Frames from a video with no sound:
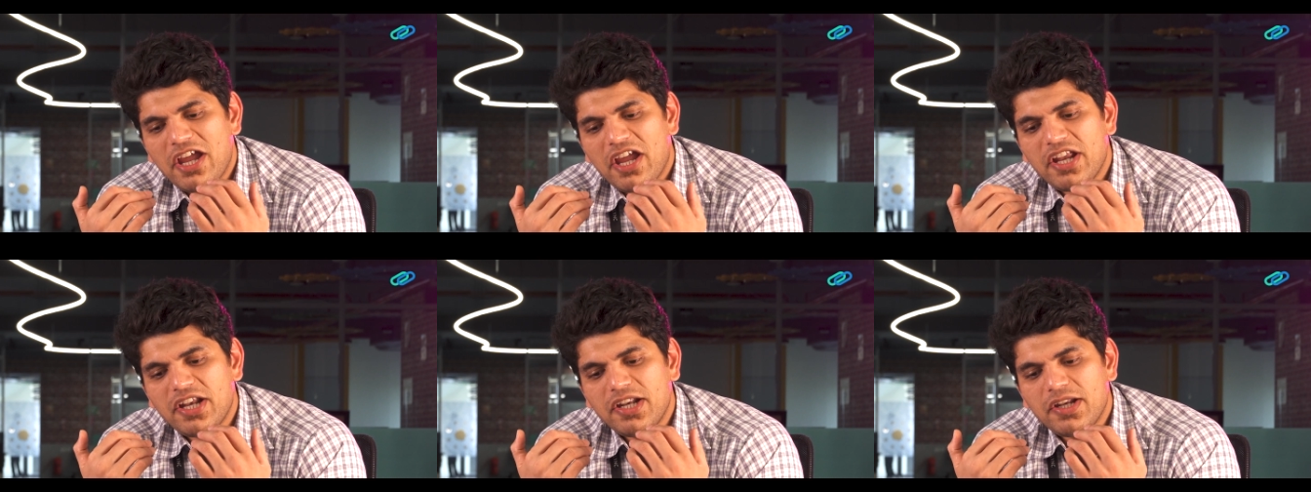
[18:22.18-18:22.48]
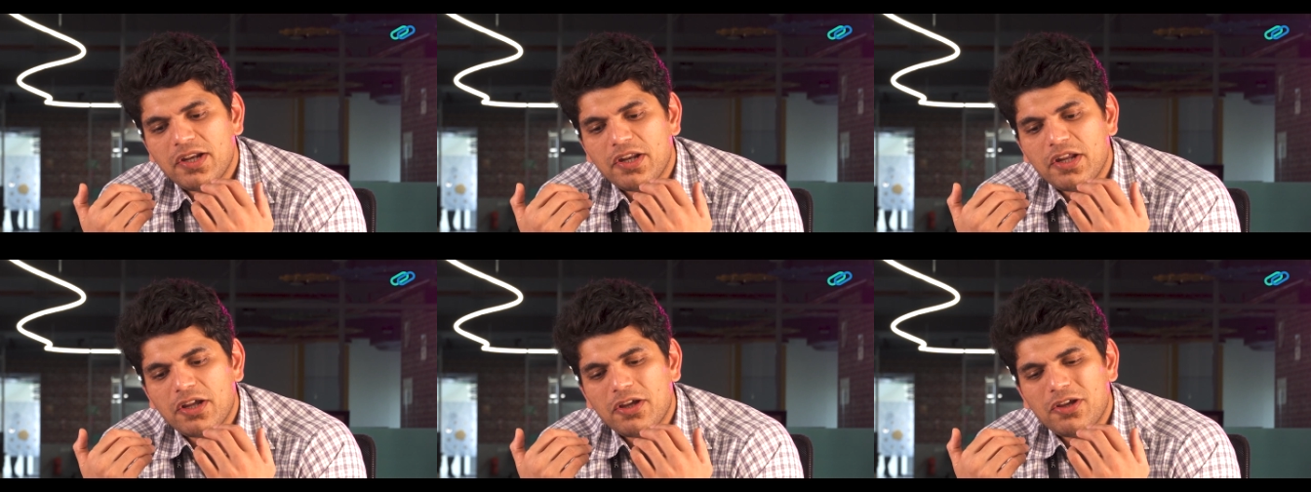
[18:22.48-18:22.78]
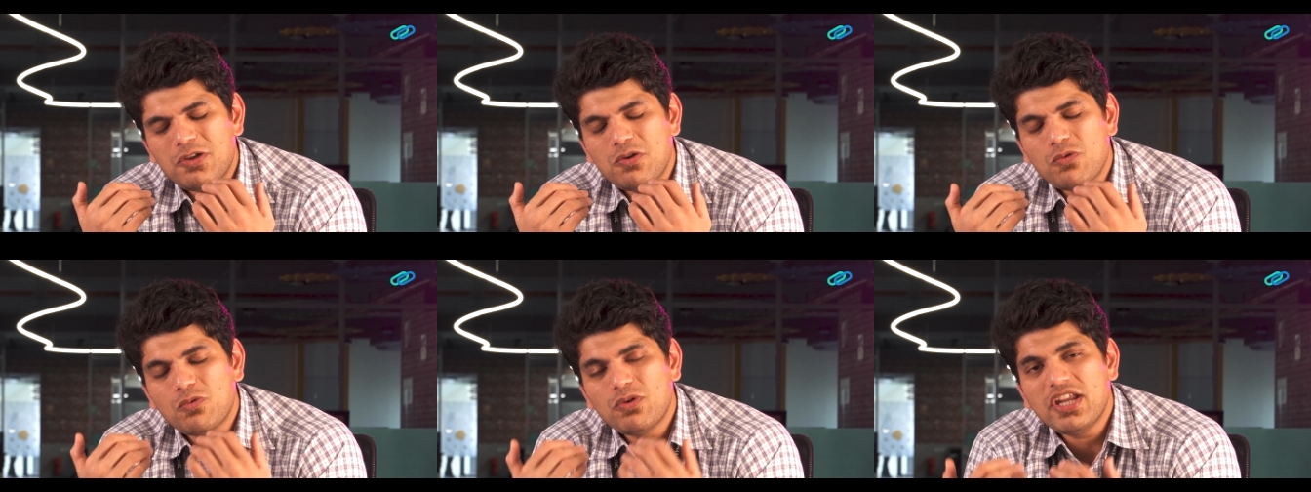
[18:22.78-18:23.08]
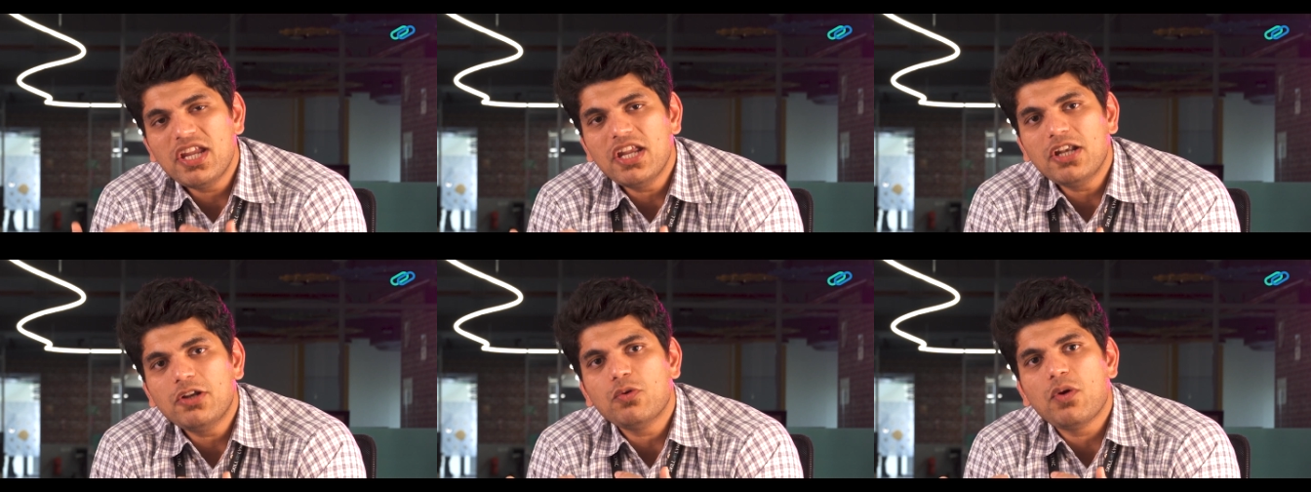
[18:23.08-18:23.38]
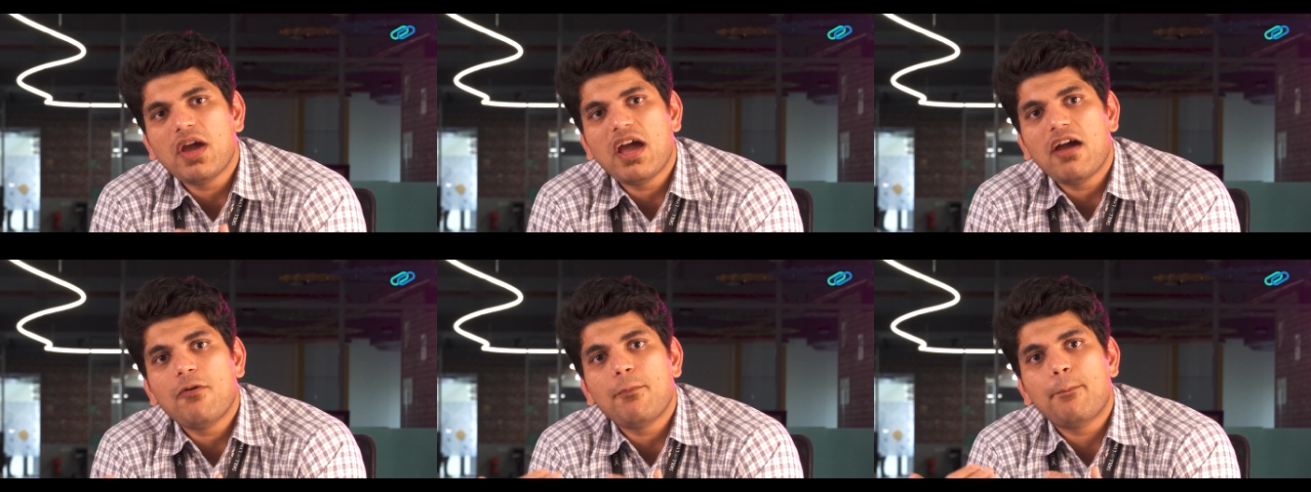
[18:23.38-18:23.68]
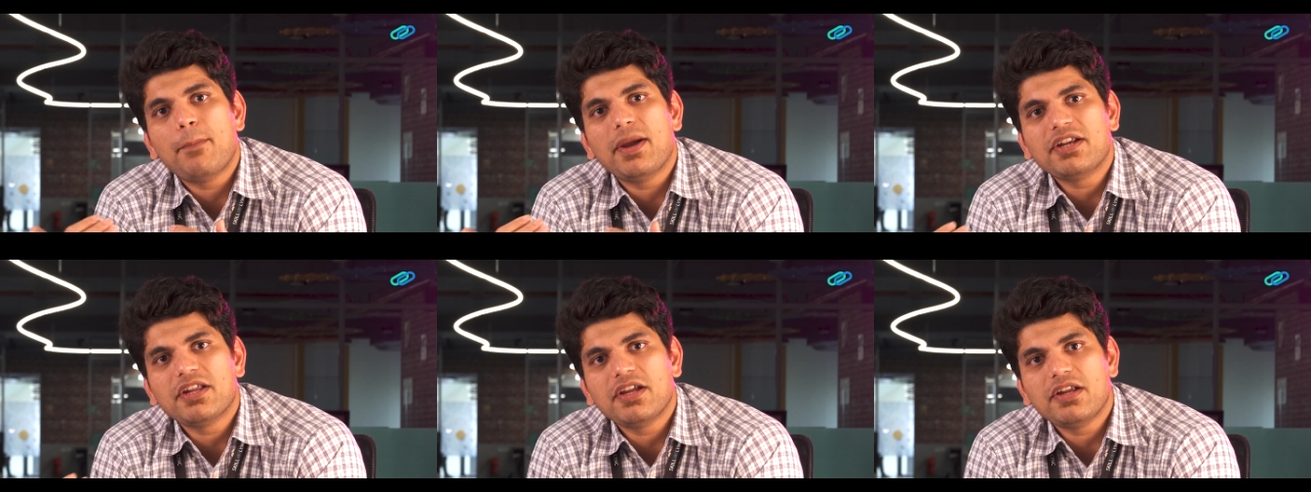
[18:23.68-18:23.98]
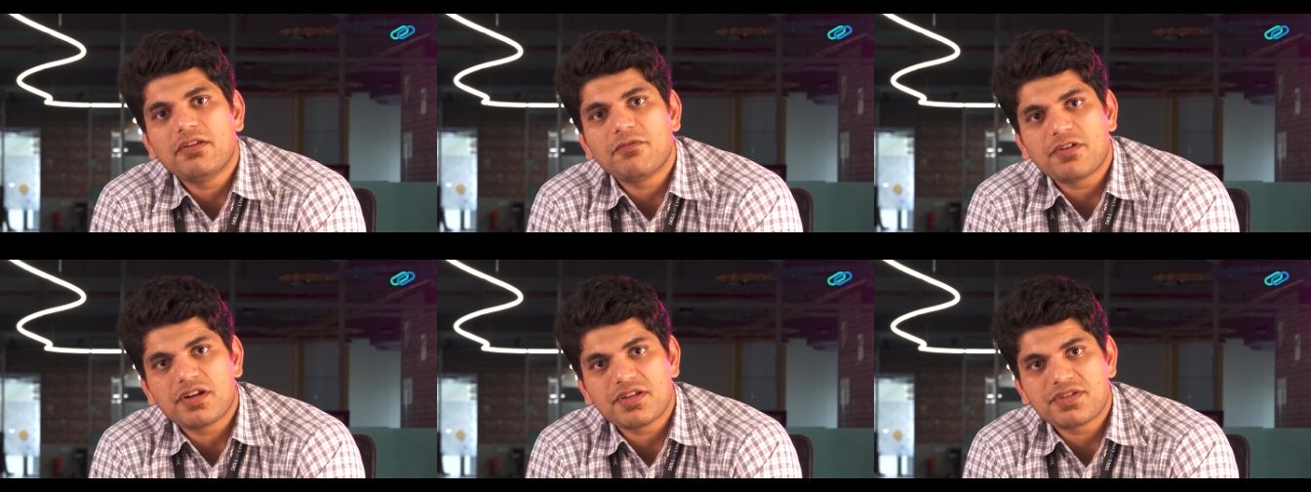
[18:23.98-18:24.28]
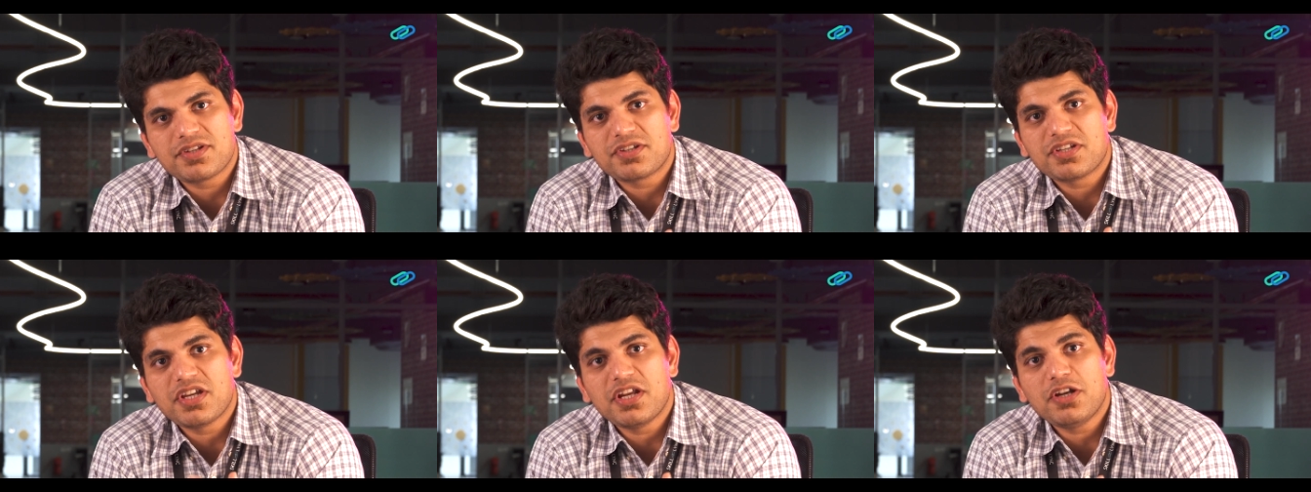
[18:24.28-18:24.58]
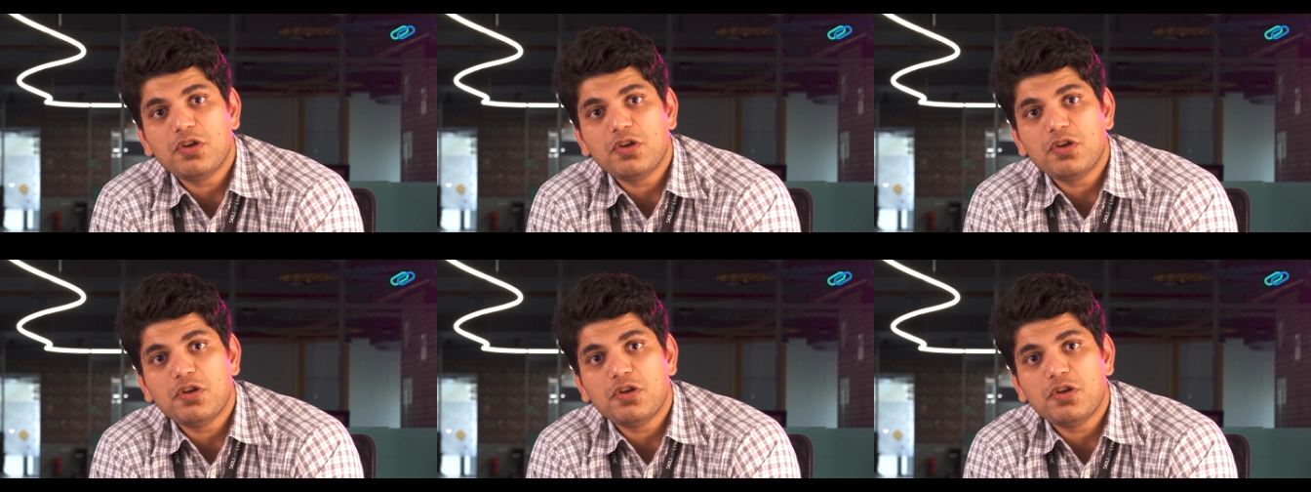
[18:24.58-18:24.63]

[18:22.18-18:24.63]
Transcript: And you need to have better infrastructure,